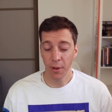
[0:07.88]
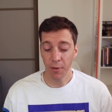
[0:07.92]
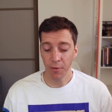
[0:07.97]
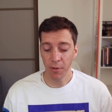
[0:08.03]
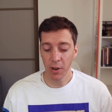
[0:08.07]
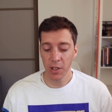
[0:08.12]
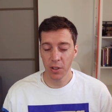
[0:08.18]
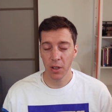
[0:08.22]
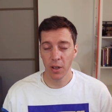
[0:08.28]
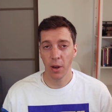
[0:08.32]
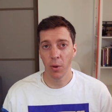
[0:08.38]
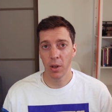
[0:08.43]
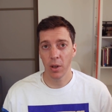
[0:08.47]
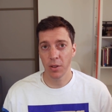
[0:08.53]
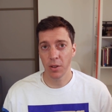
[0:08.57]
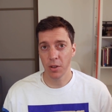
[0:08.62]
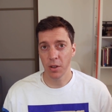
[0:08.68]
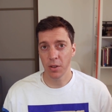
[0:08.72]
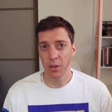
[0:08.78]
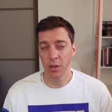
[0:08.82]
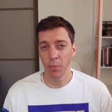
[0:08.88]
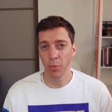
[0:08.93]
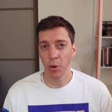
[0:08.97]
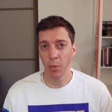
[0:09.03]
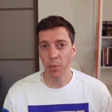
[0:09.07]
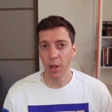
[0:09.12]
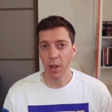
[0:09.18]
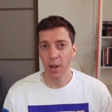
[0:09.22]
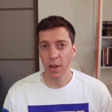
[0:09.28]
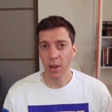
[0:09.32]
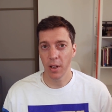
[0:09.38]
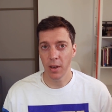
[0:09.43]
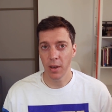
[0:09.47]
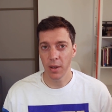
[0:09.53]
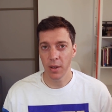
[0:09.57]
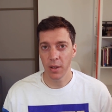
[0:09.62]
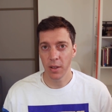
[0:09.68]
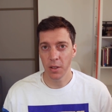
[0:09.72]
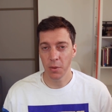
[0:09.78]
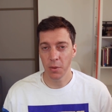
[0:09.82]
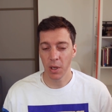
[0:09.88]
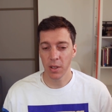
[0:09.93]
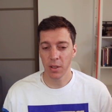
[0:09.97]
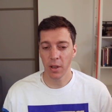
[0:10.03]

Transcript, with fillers: reason I want such a simple plugin is because I